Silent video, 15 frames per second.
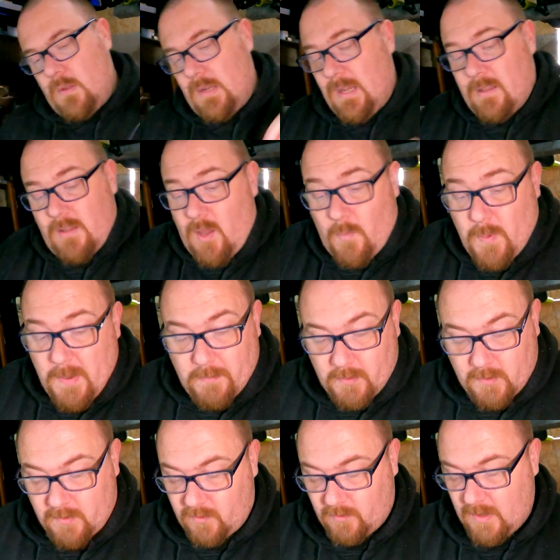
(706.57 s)
A lot of people
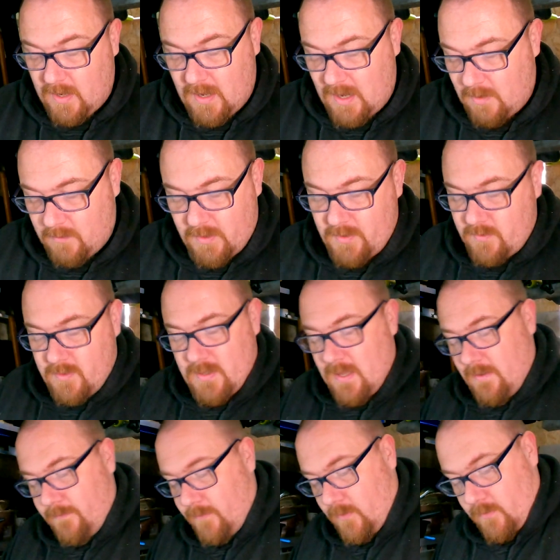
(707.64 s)
are going to say, "Oh, what are you doing
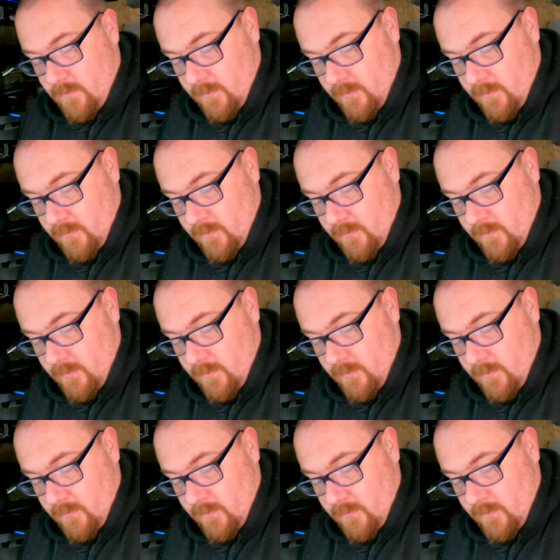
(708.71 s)
that for?